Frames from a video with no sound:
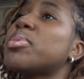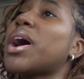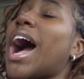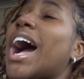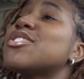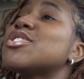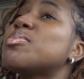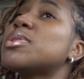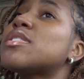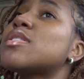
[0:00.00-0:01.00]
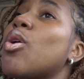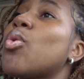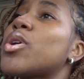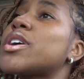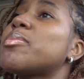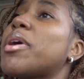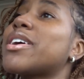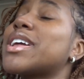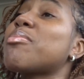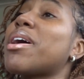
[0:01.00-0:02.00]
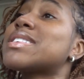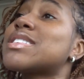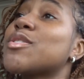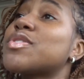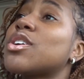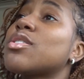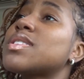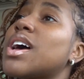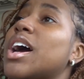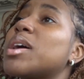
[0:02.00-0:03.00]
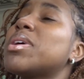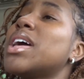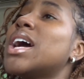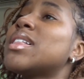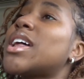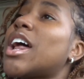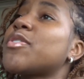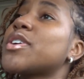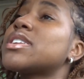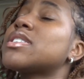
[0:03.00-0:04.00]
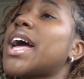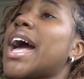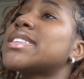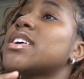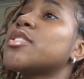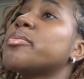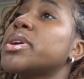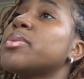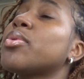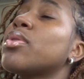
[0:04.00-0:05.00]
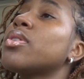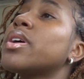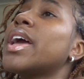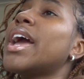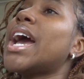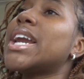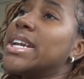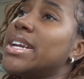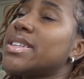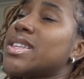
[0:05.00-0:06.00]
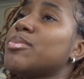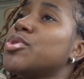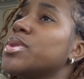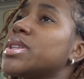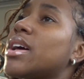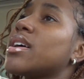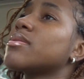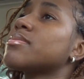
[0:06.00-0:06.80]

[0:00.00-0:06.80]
but I just be so worried about getting myself there on time that I forget to ask other people, and I need to stop doing that.